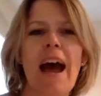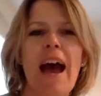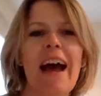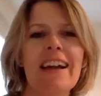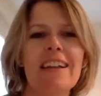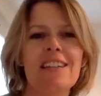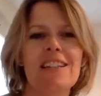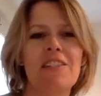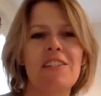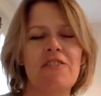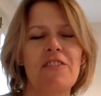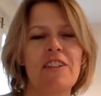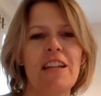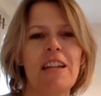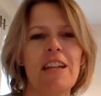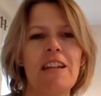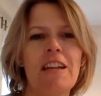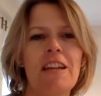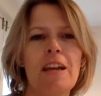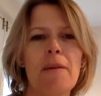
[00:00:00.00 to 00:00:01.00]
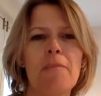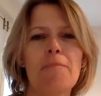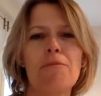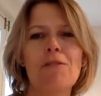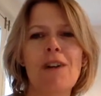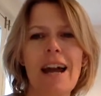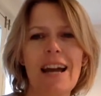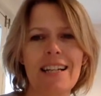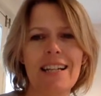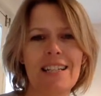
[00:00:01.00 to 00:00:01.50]
actively
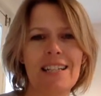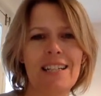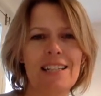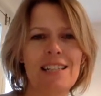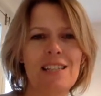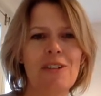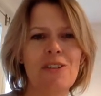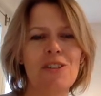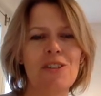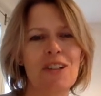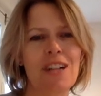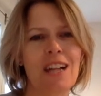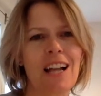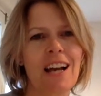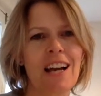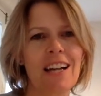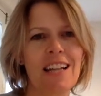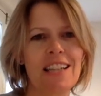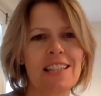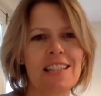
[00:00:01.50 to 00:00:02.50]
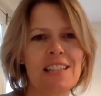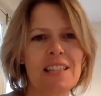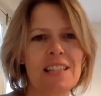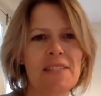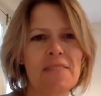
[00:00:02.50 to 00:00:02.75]
practice on your clients.